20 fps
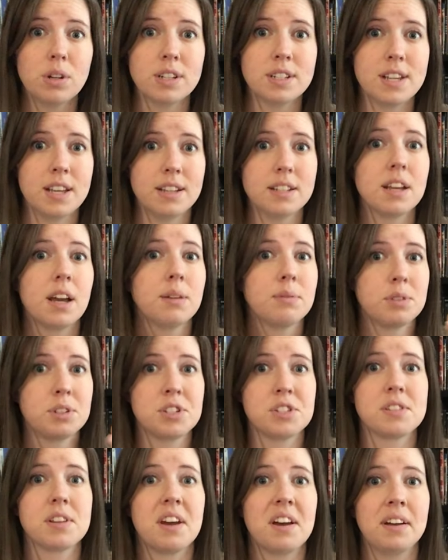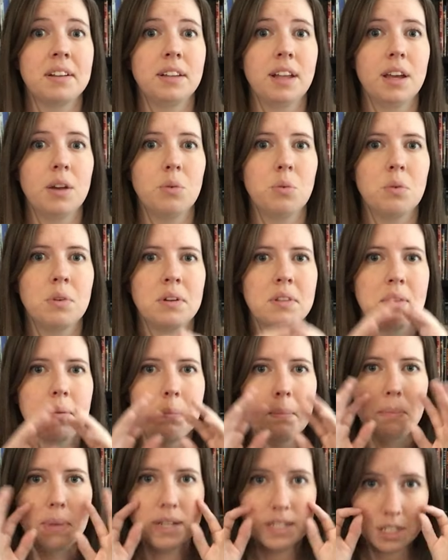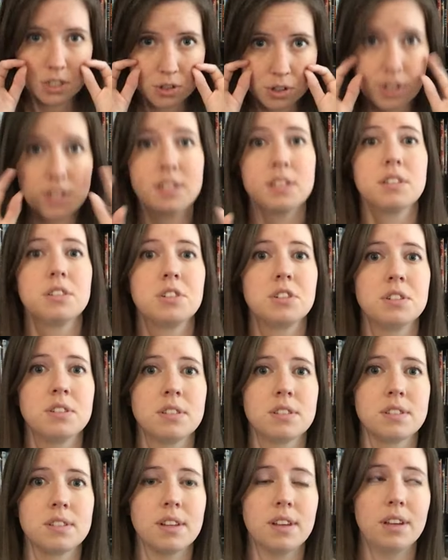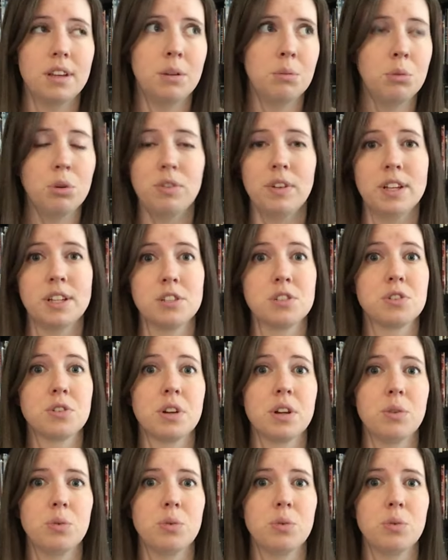to take time to just highlight one of the best transitions in movie history,